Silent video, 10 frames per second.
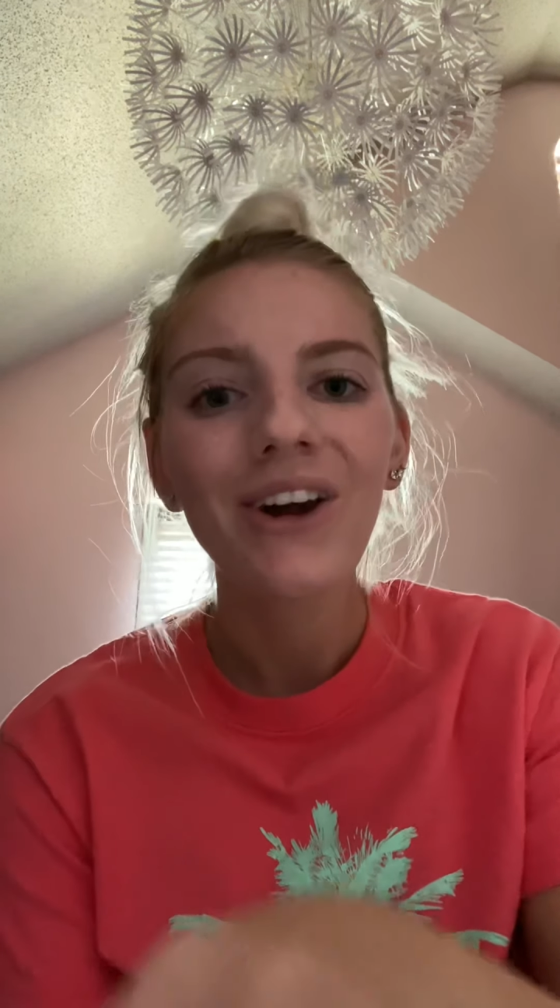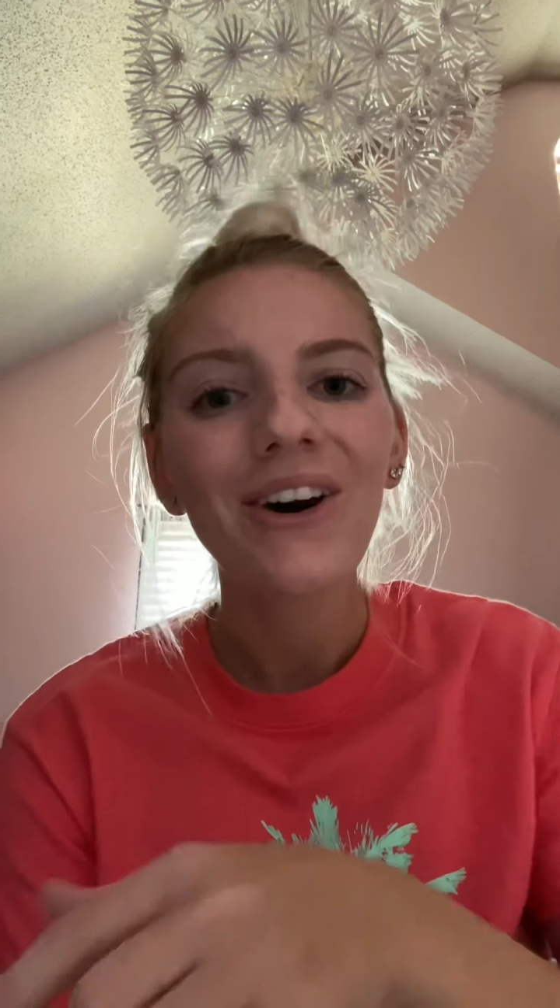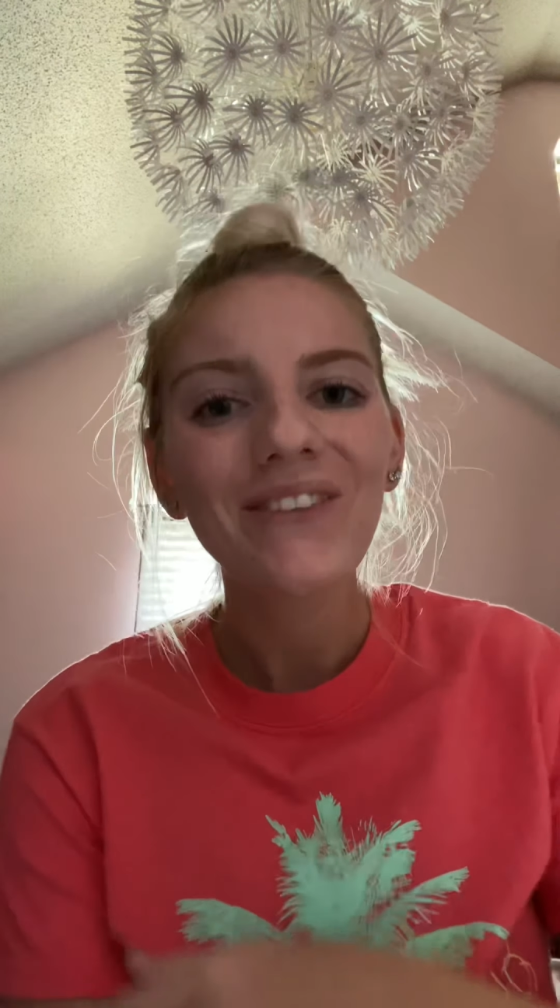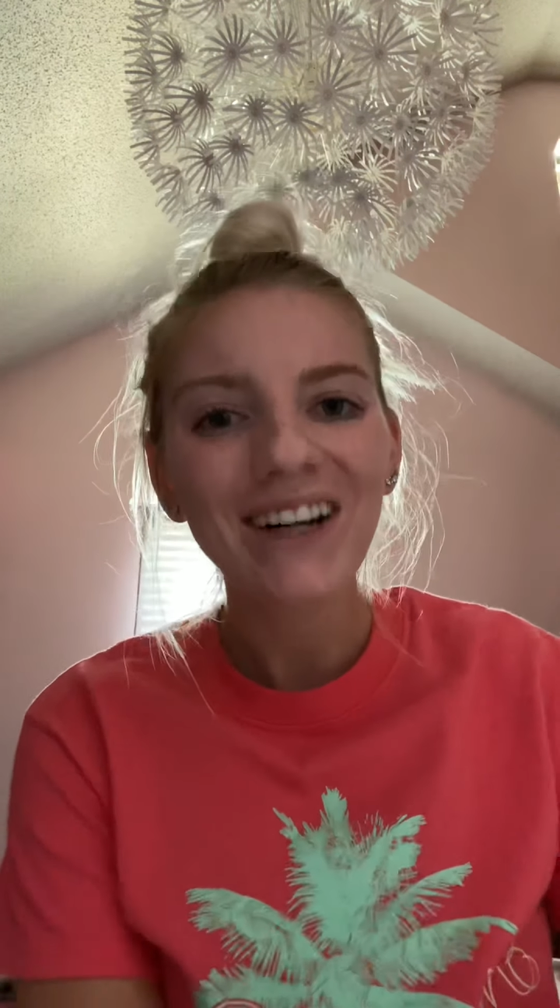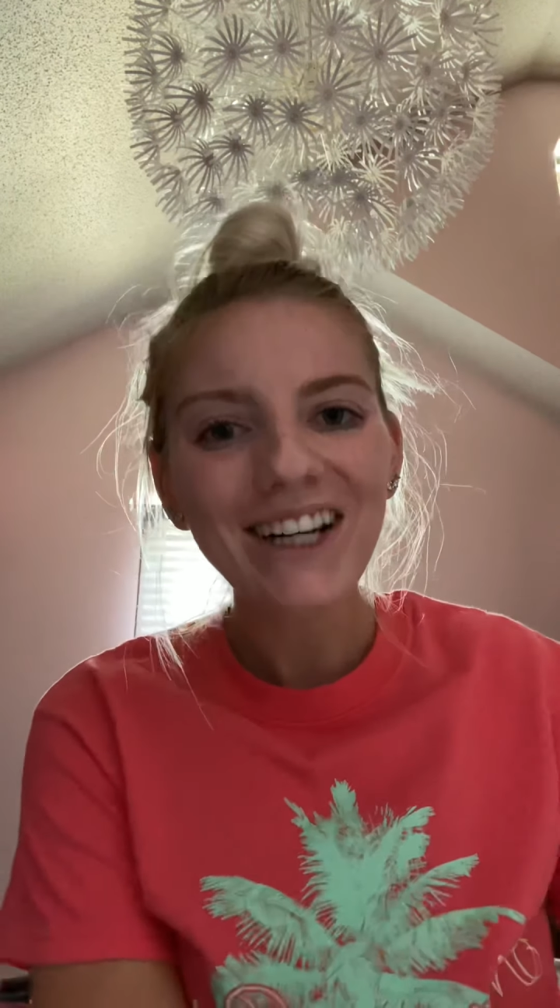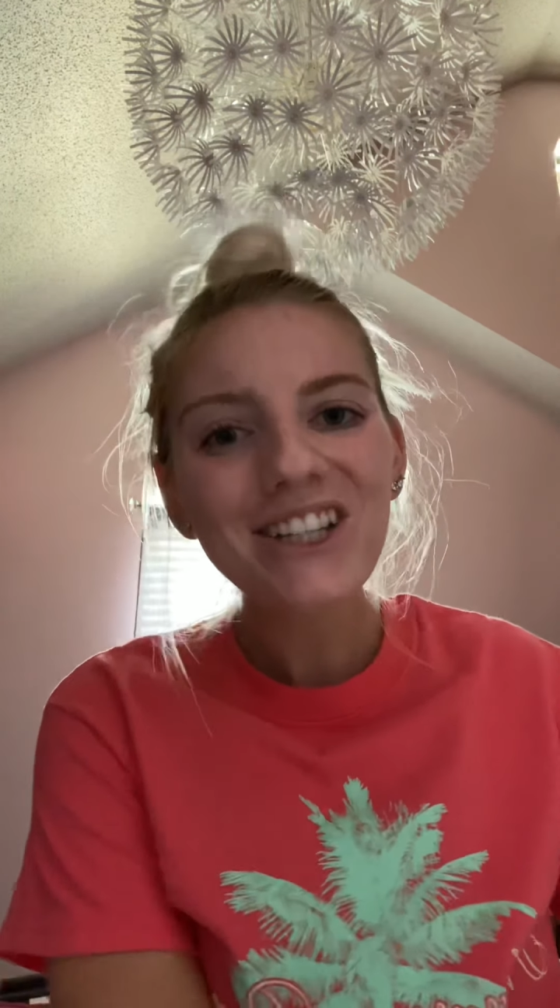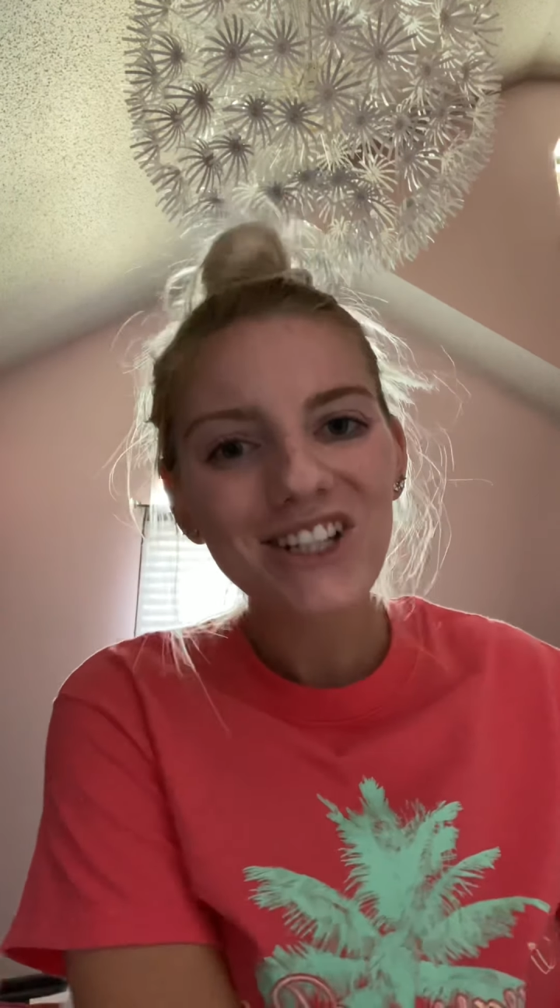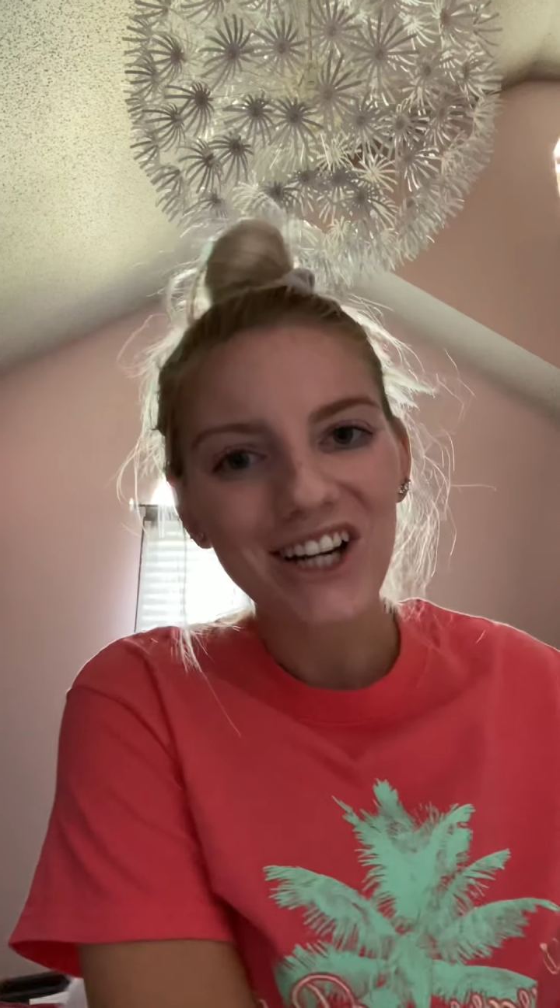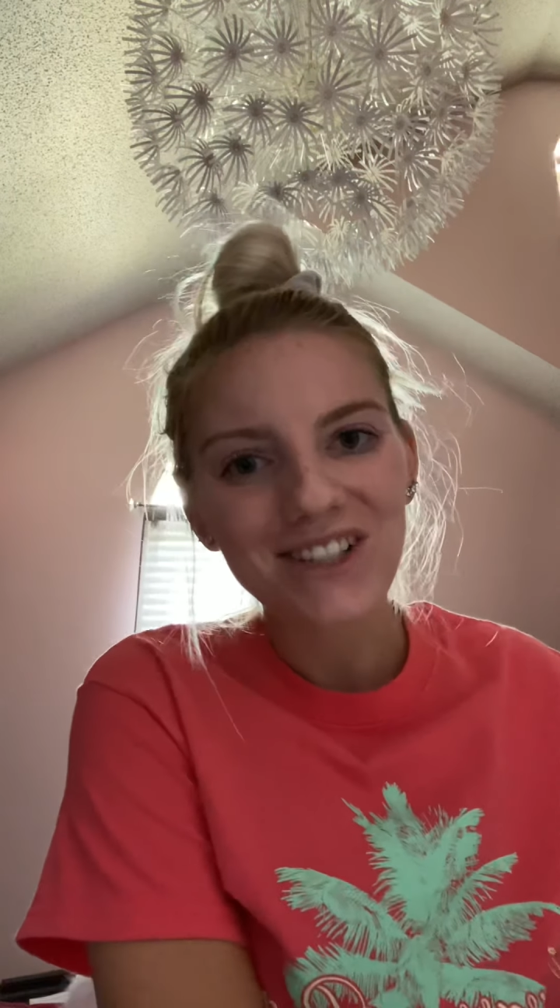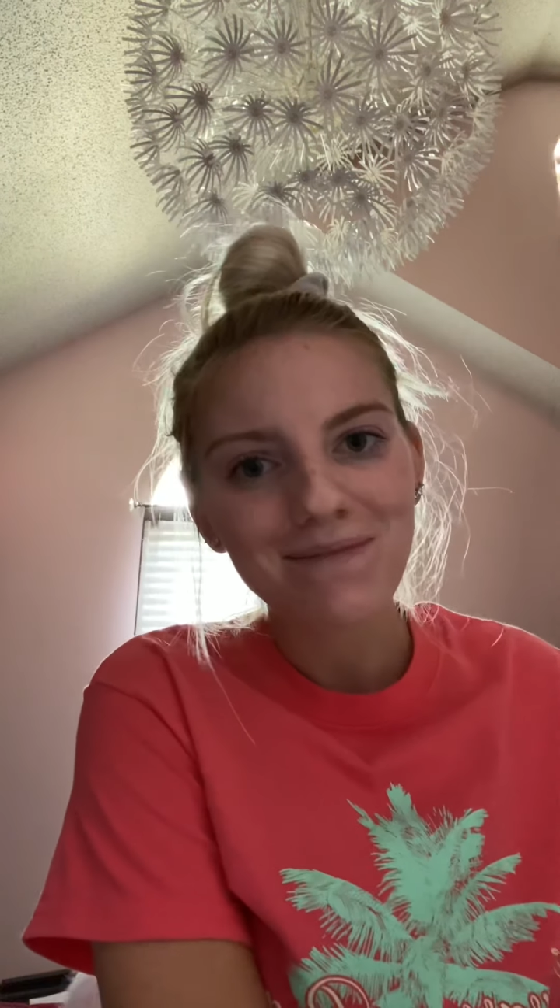One
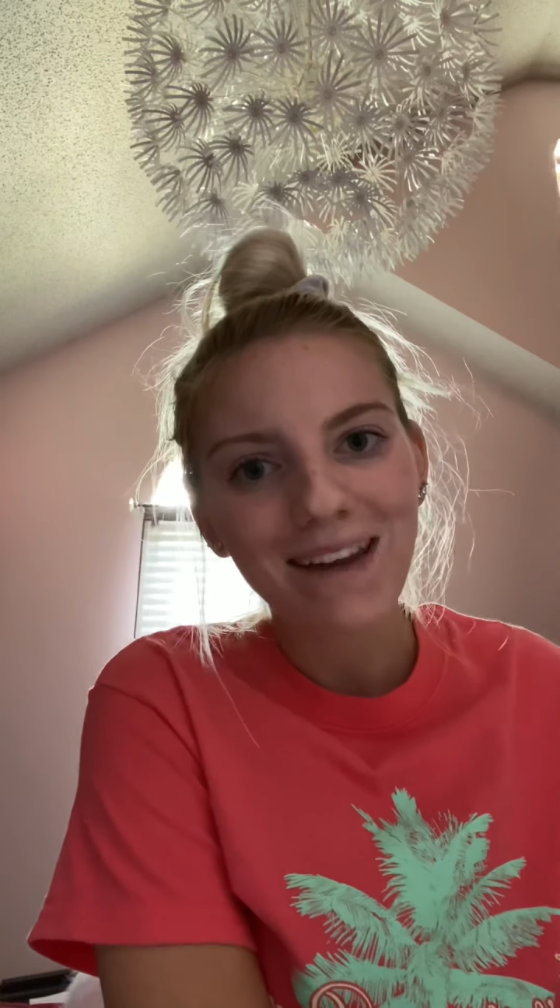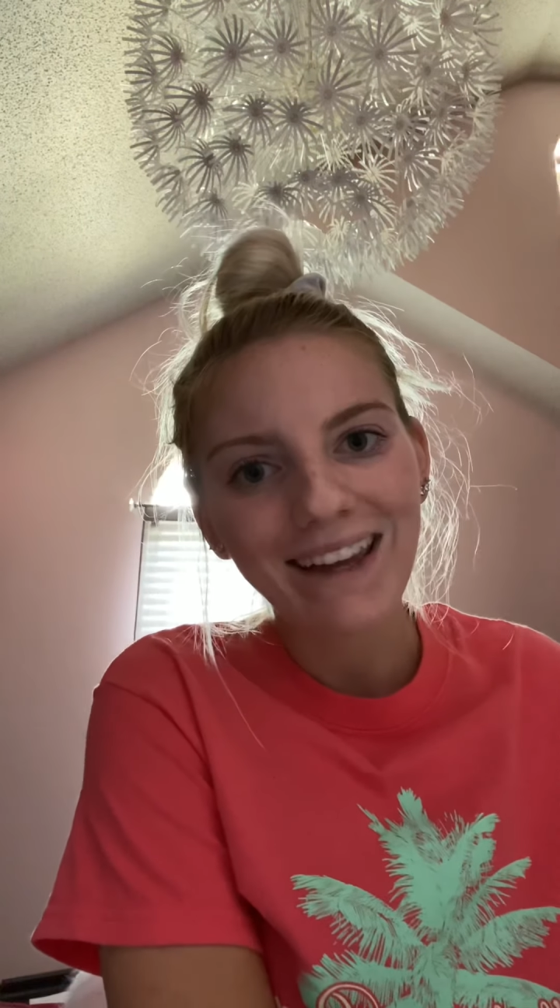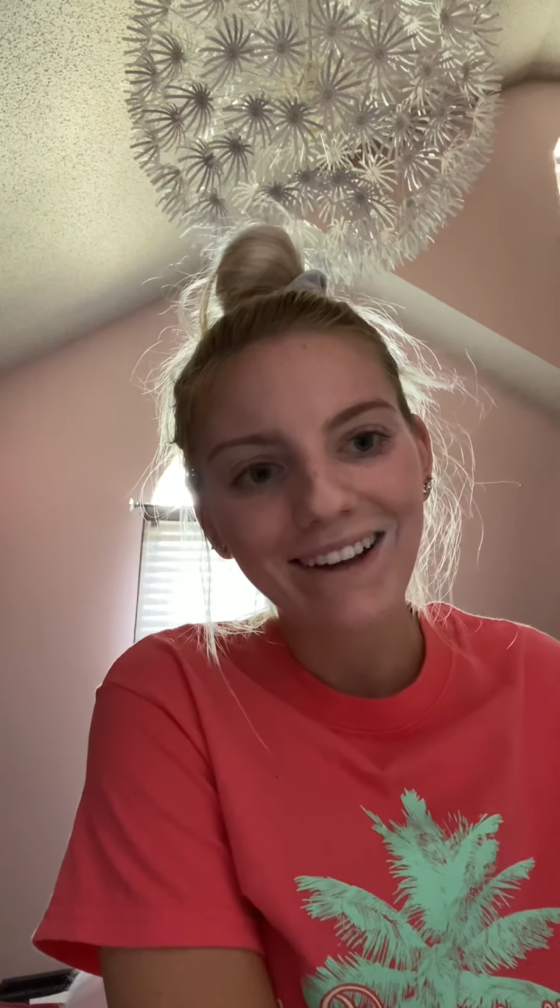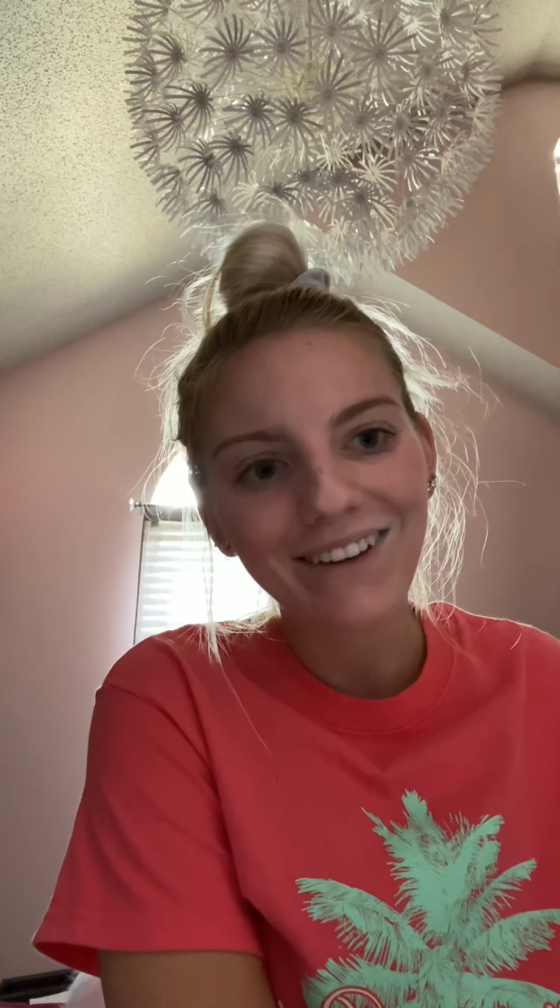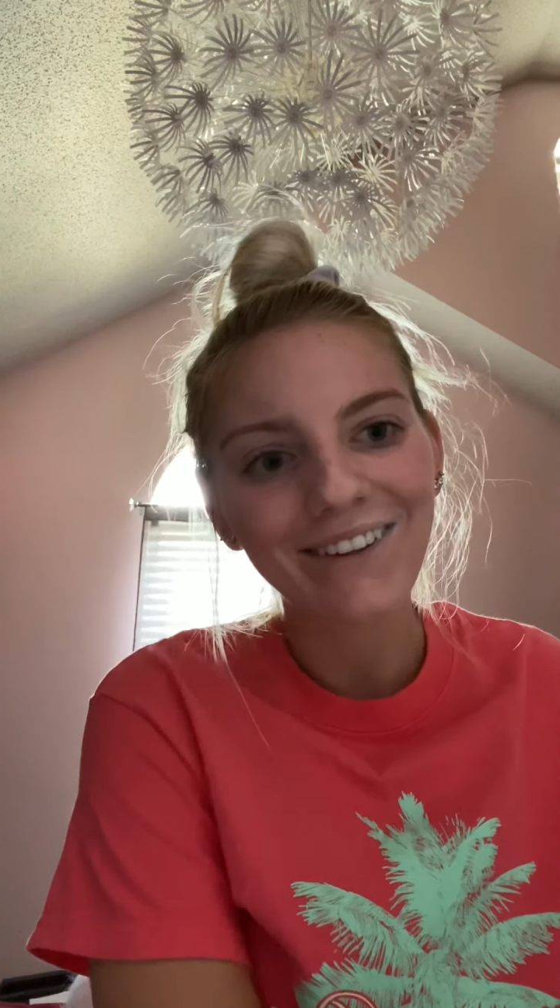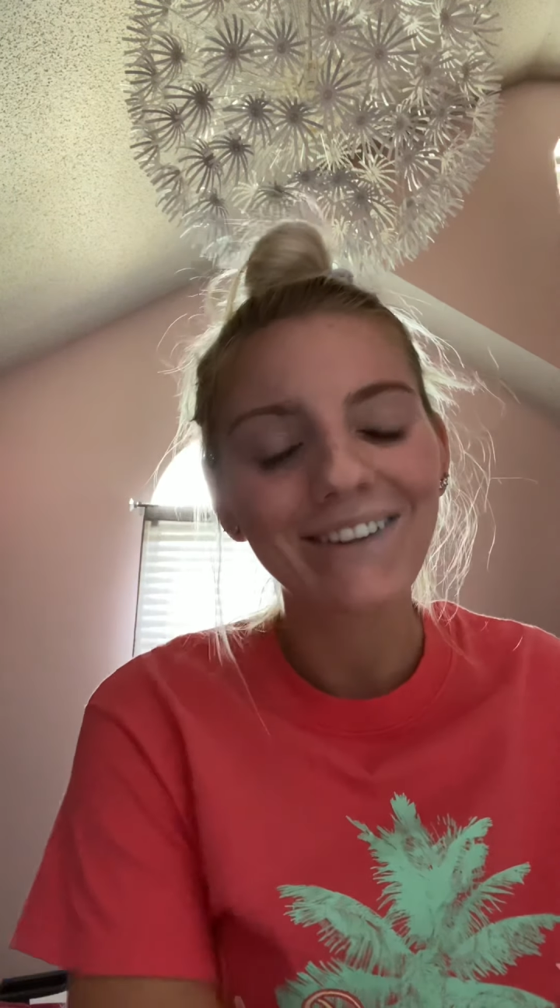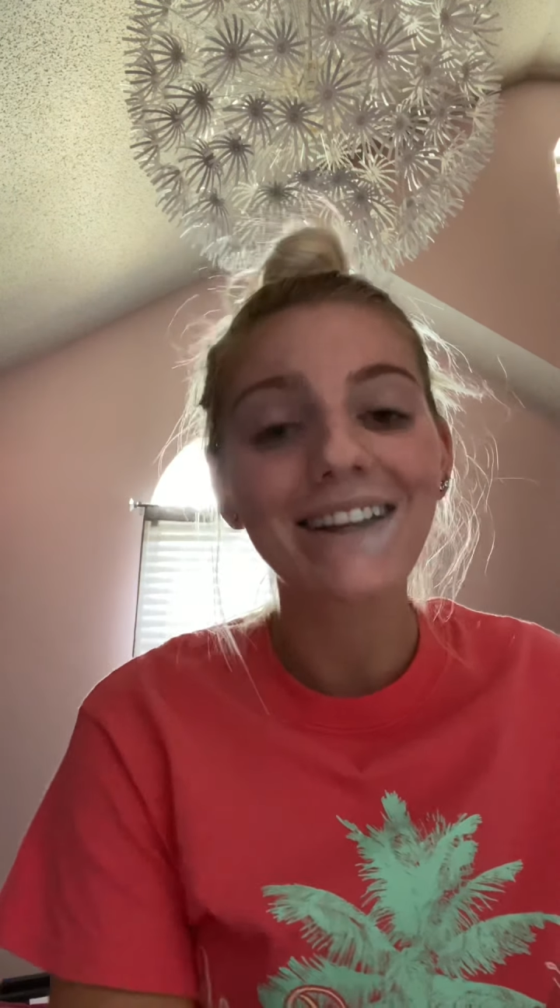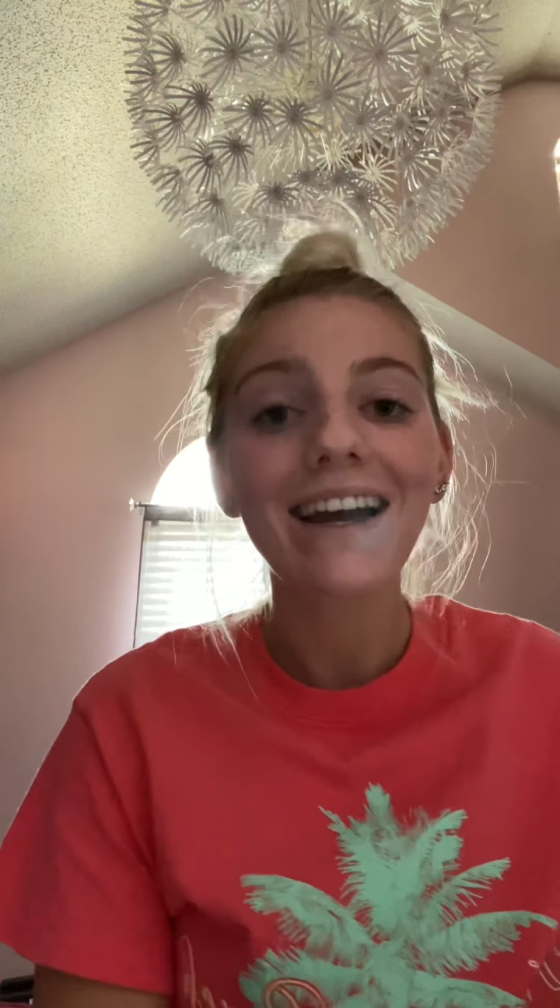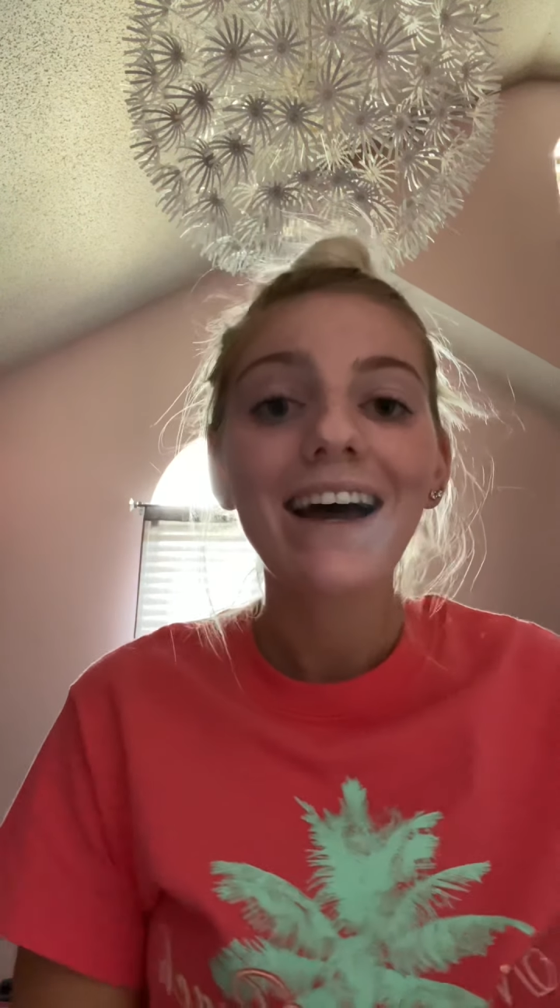instruction may include